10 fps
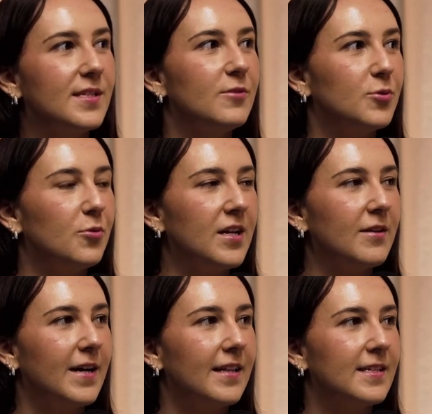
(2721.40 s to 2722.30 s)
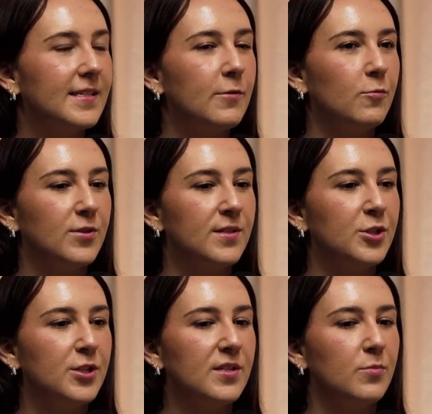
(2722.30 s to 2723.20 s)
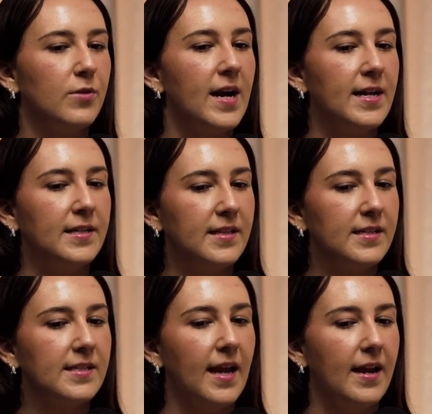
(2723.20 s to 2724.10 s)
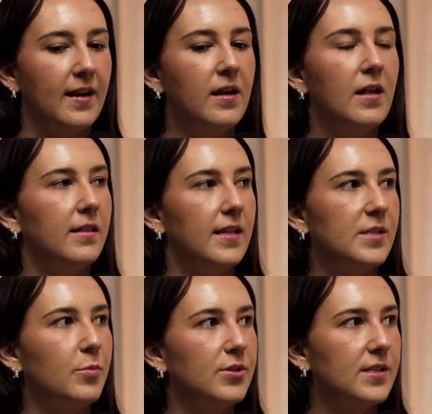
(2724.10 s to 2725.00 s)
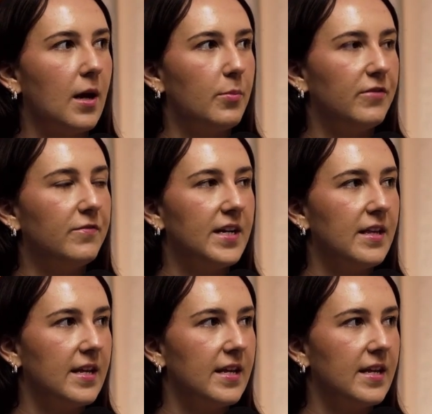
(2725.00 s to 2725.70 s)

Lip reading: are still talking about this, it wasn't just a brand that said, let's post a couple of funny